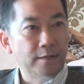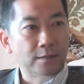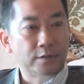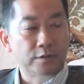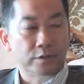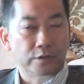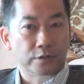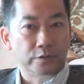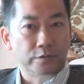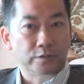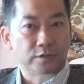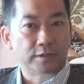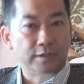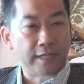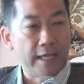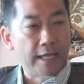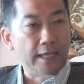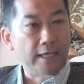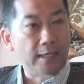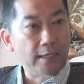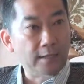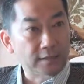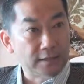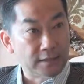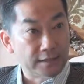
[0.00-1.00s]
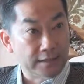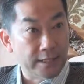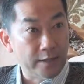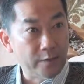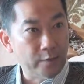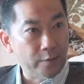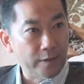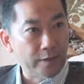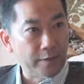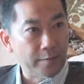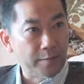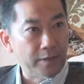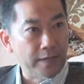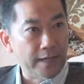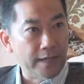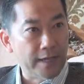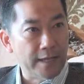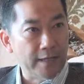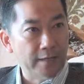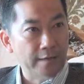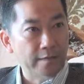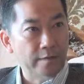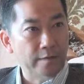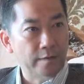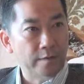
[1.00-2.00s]
to stick with the
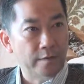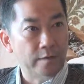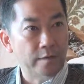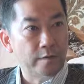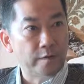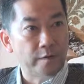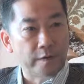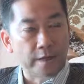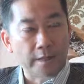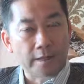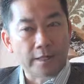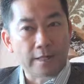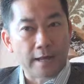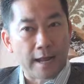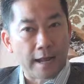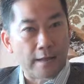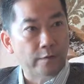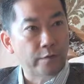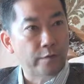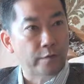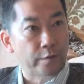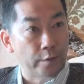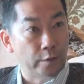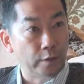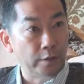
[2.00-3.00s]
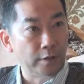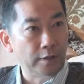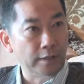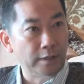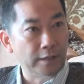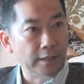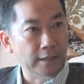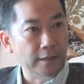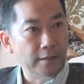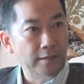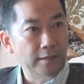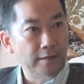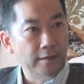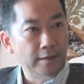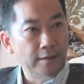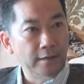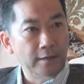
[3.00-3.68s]
plan, think it out thoroughly,